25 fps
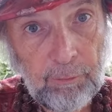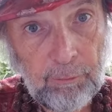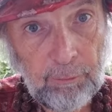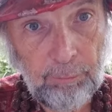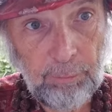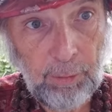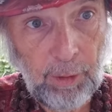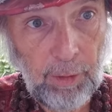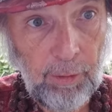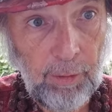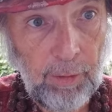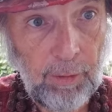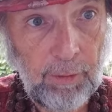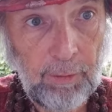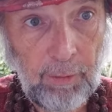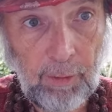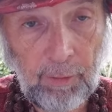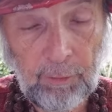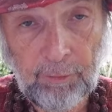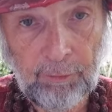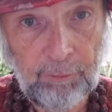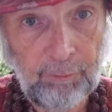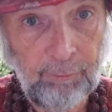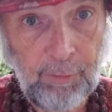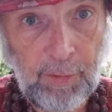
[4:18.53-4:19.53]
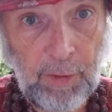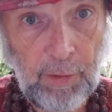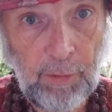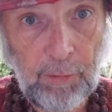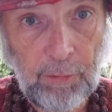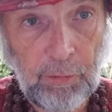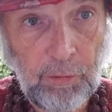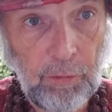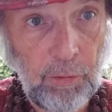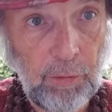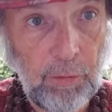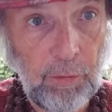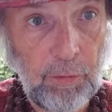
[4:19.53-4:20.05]
spirit, a sphere
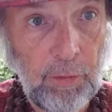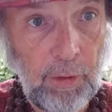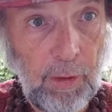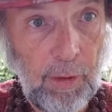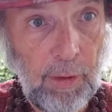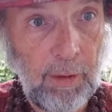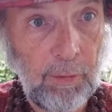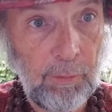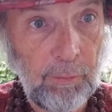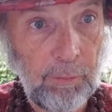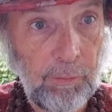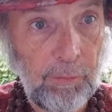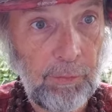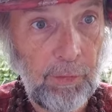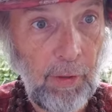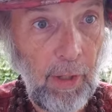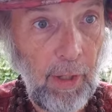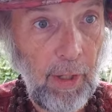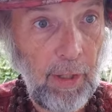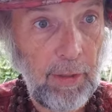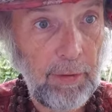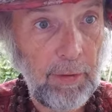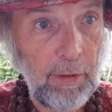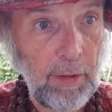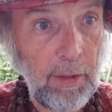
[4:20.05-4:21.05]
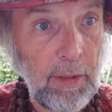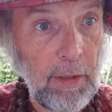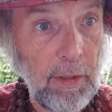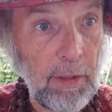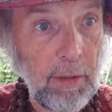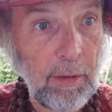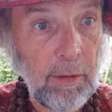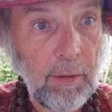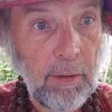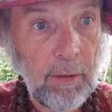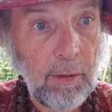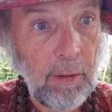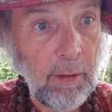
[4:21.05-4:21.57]
turned outside
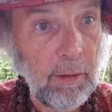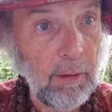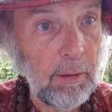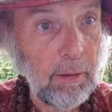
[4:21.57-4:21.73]
in